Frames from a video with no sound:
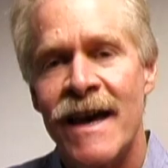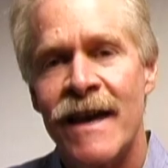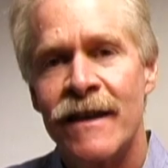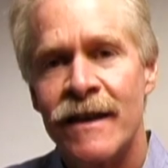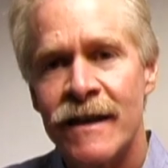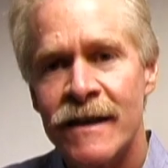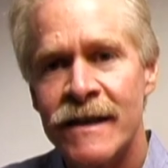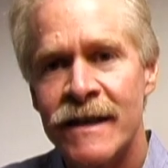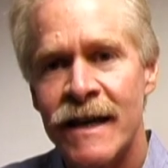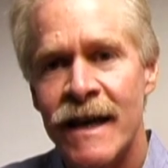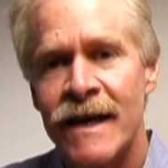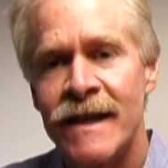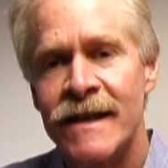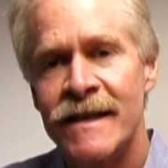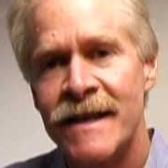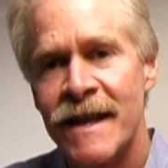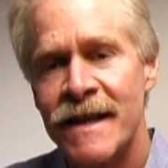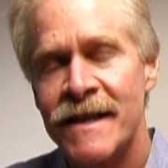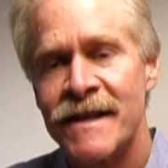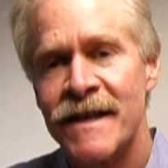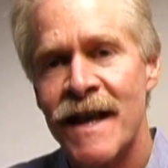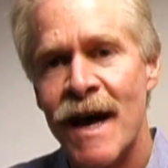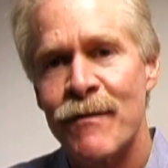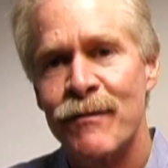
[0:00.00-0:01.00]
In this case,
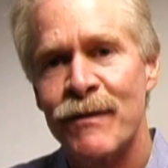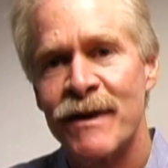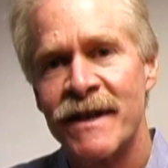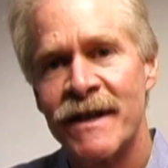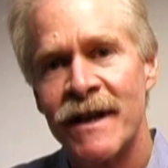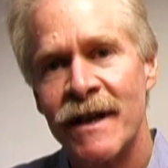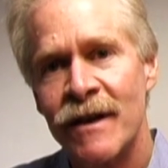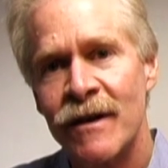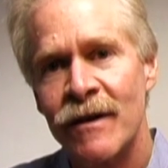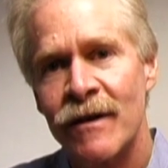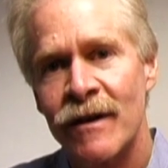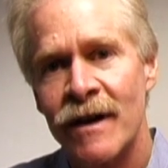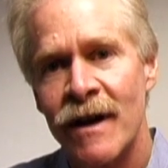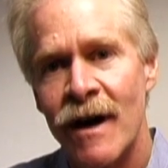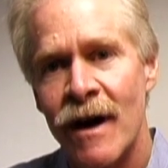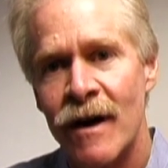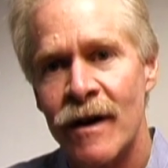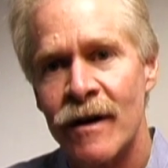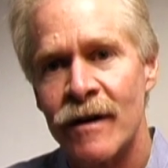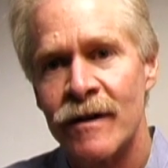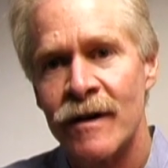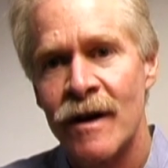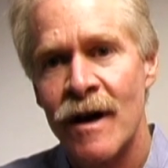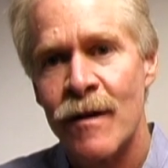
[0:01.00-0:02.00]
that's not particularly
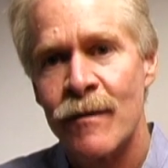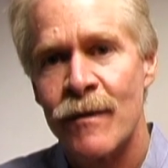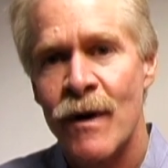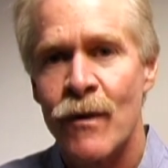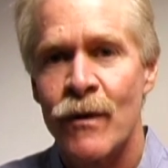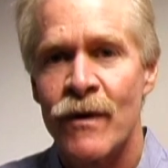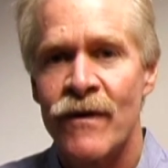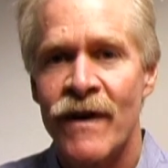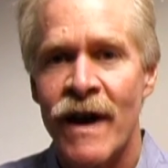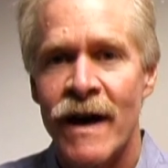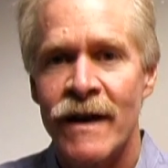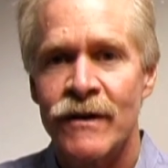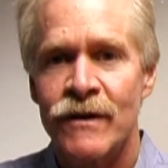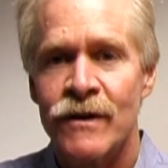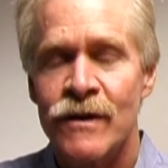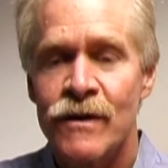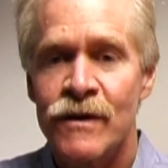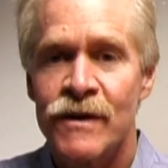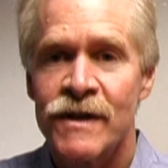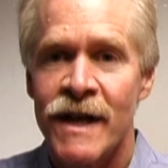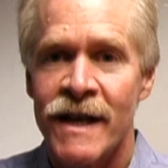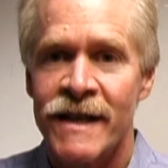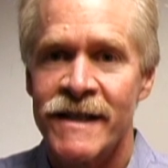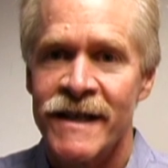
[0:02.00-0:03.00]
hard, but we've got
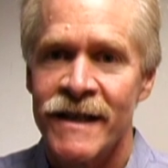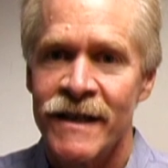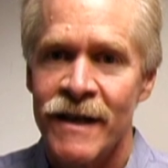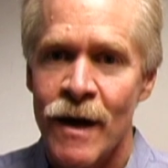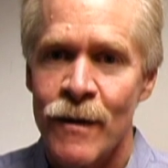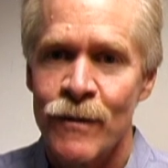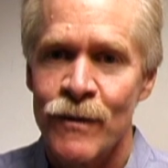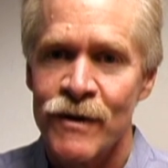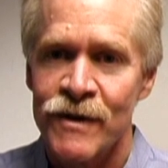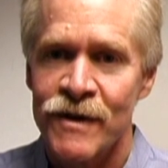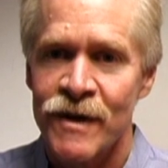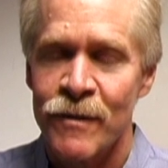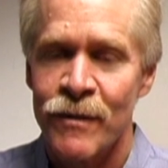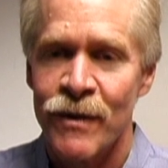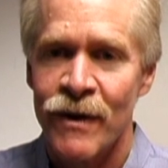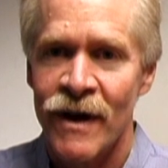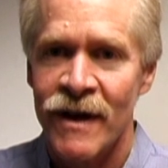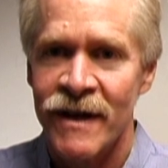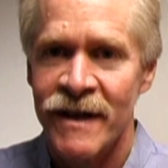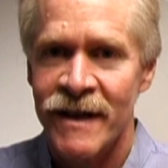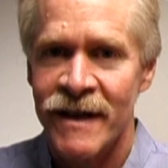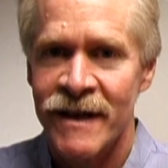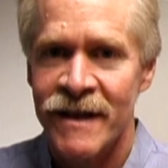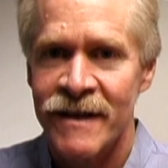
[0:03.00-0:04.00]
two sets of numbers to
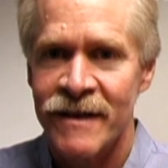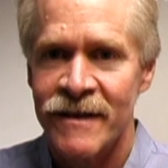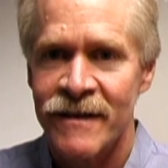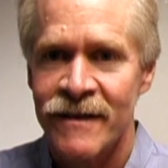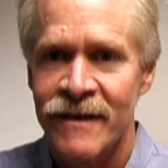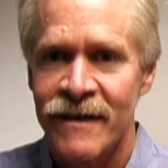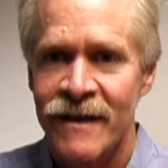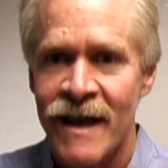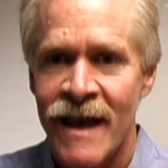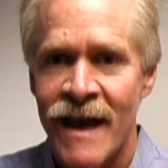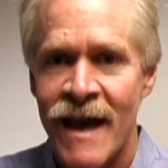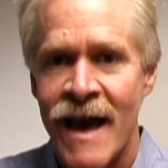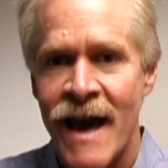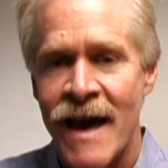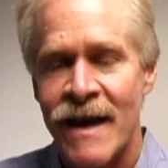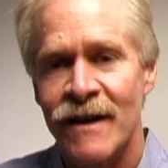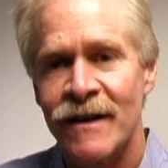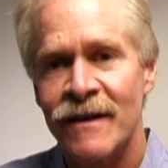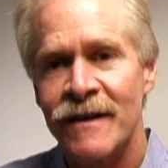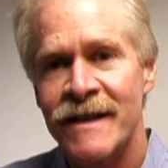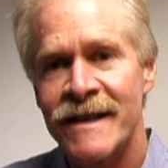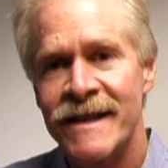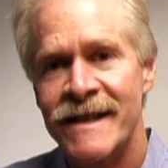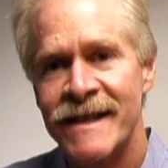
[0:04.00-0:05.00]
plug in, and
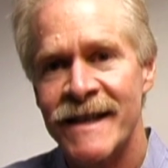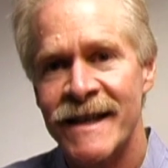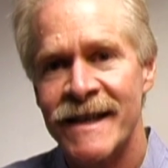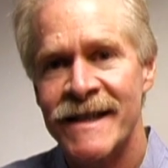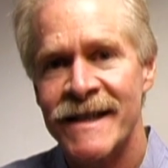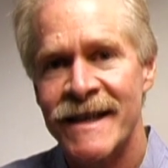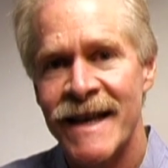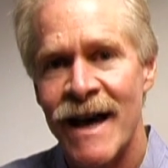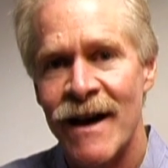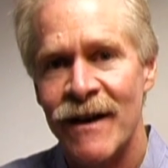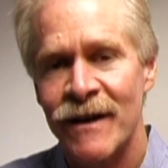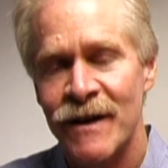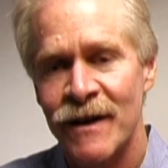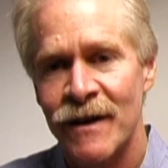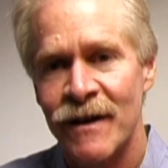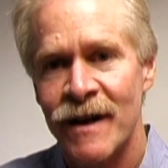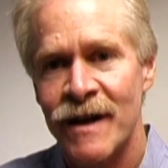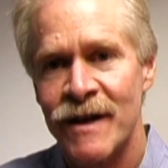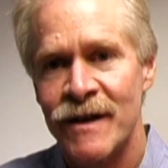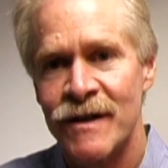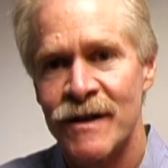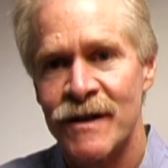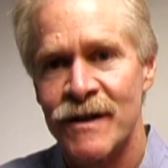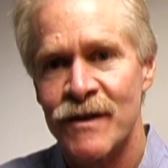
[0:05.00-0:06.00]
at least 6
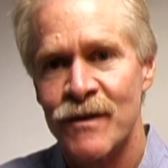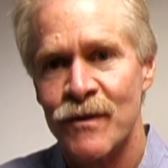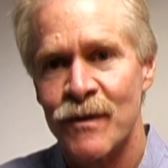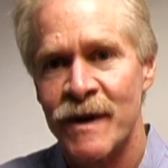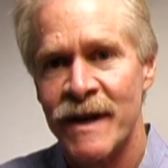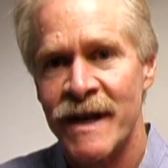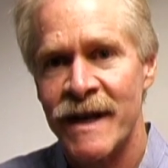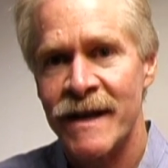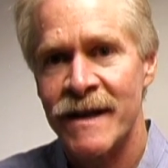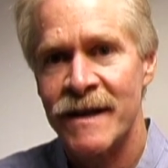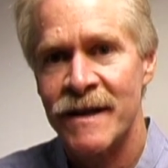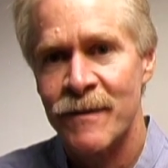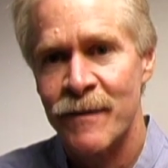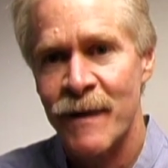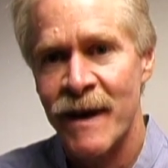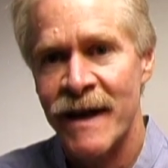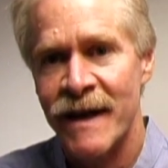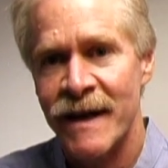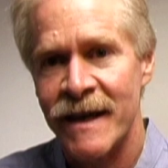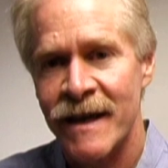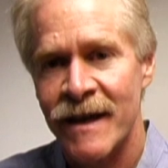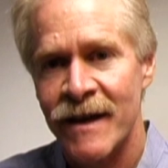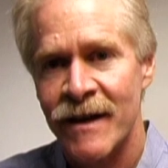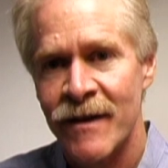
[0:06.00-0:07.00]
calculations we need to
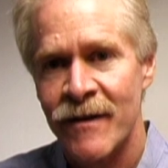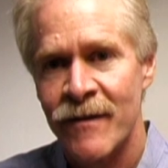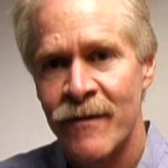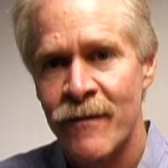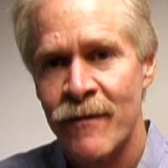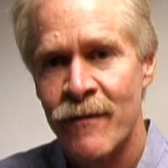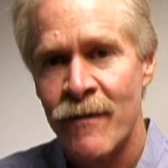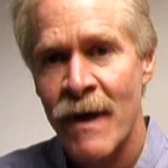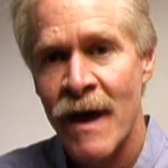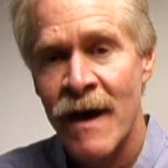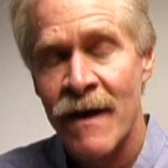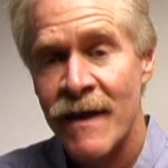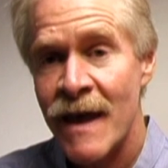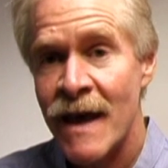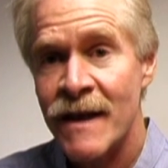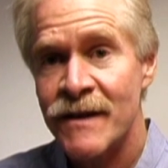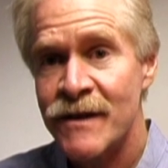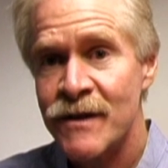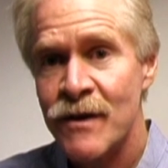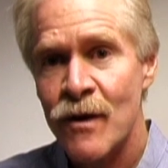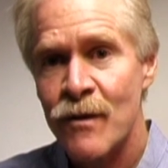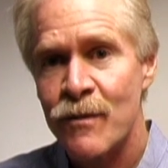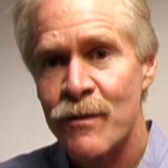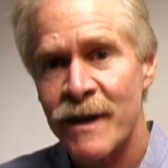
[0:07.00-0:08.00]
make.
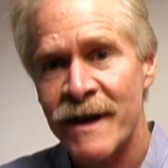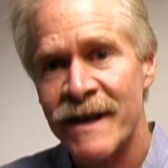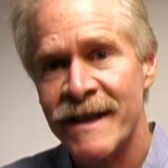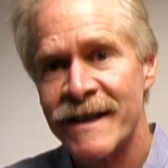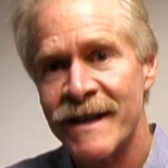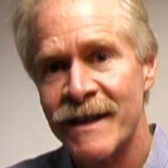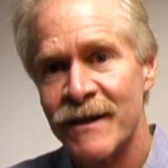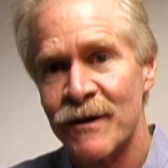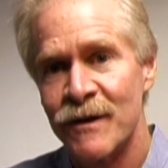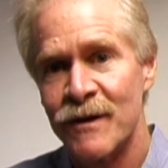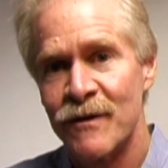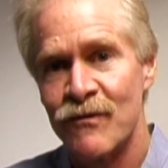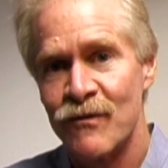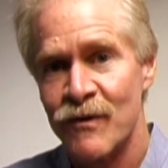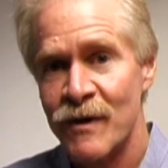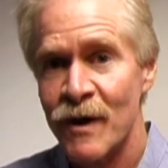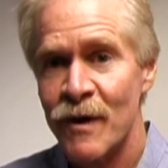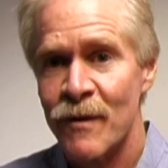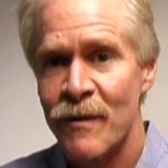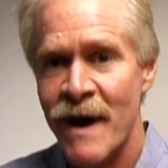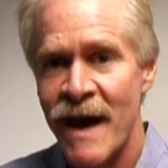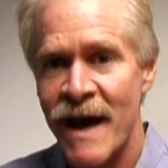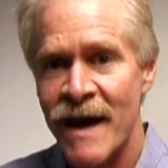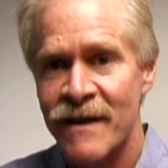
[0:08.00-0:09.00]
That's no big deal in
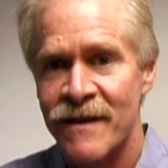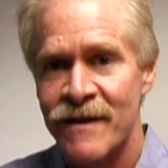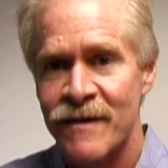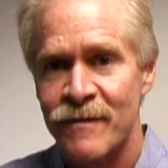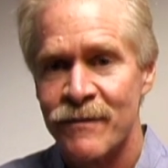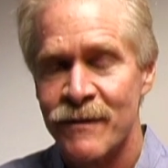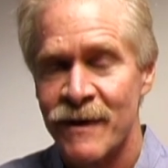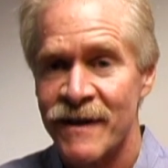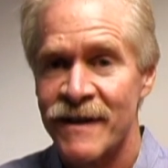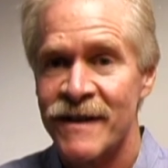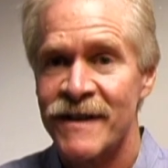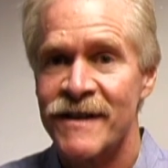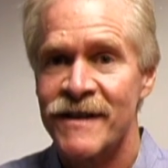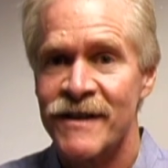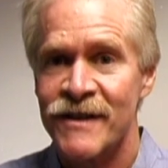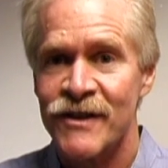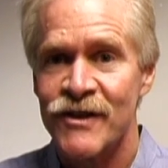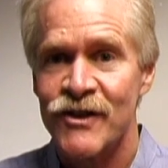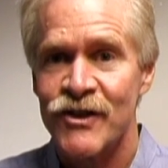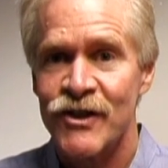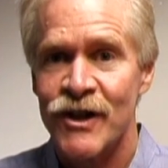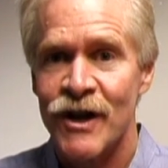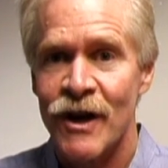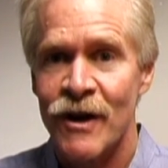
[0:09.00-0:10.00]
real math, but this
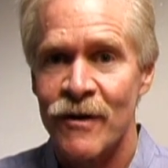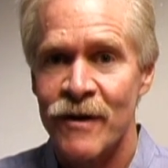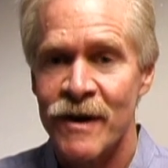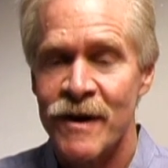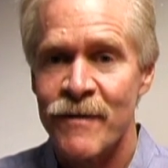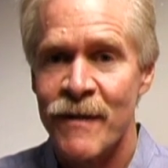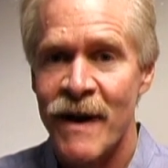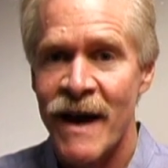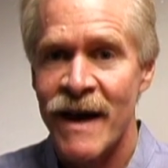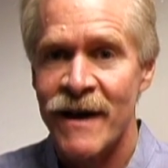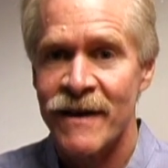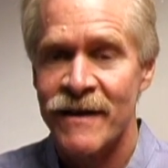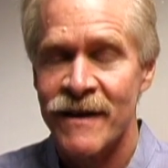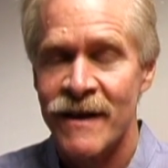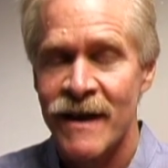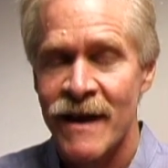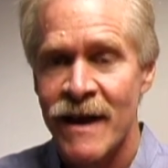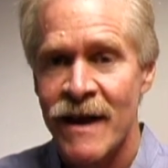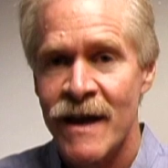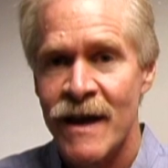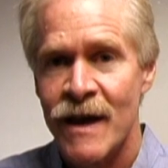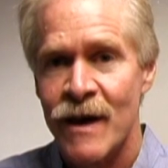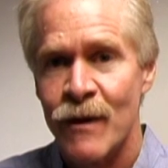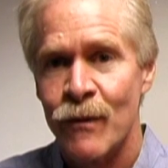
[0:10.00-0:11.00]
is GRE math,
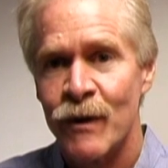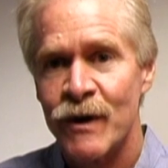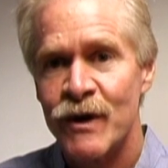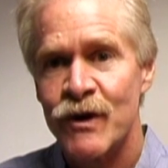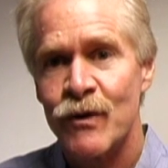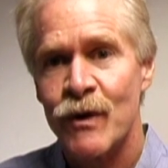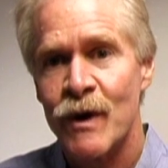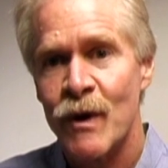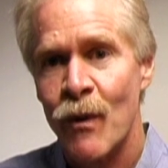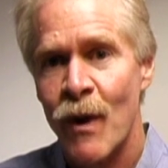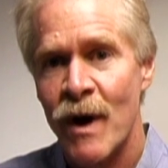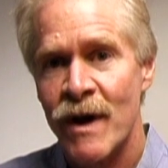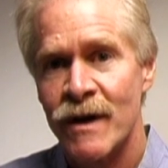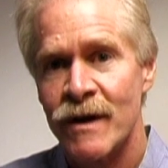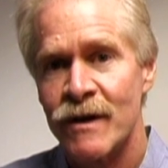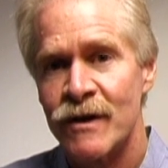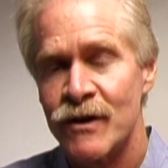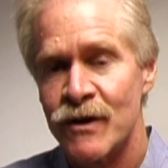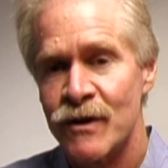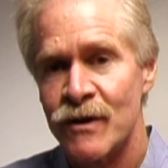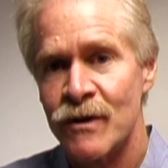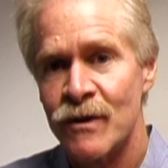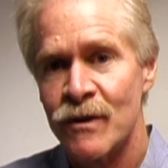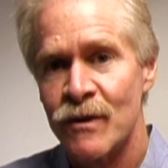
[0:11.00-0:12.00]
in which we want to
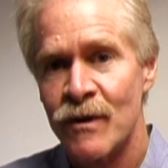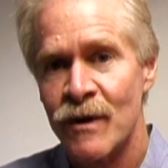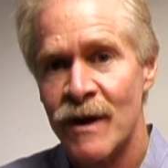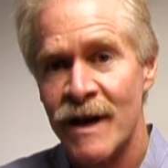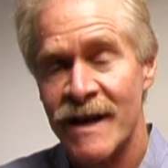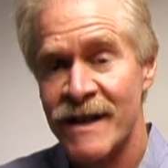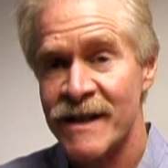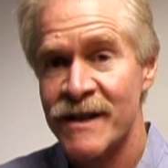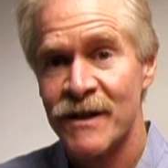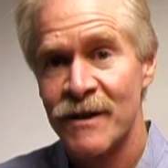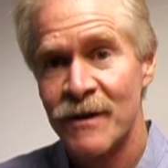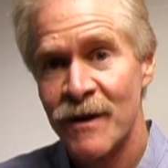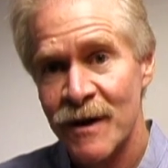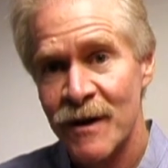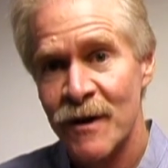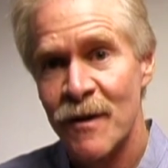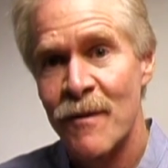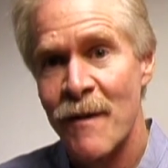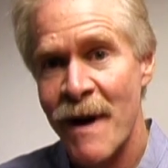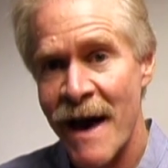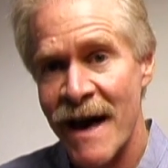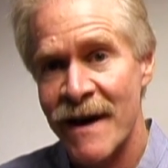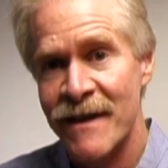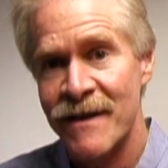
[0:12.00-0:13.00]
do as little
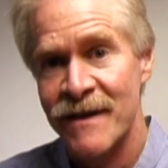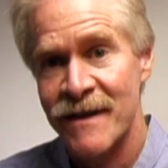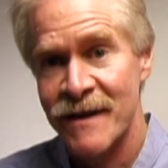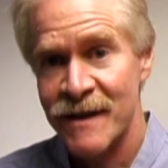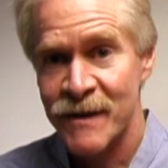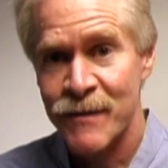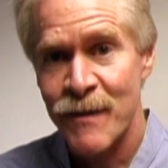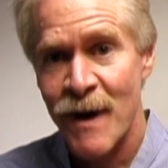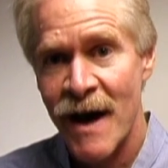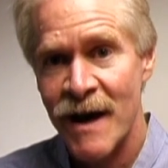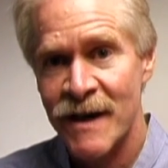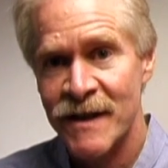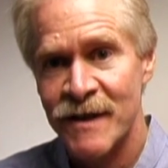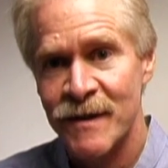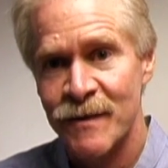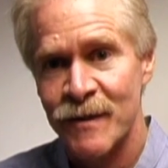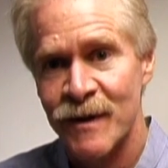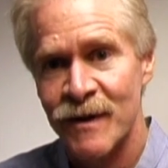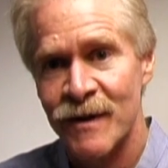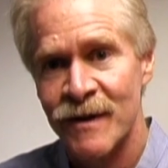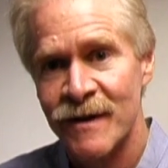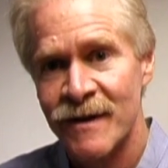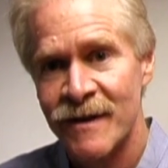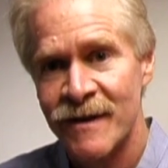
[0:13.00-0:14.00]
math as
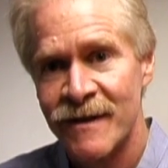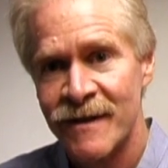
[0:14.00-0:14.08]
possible.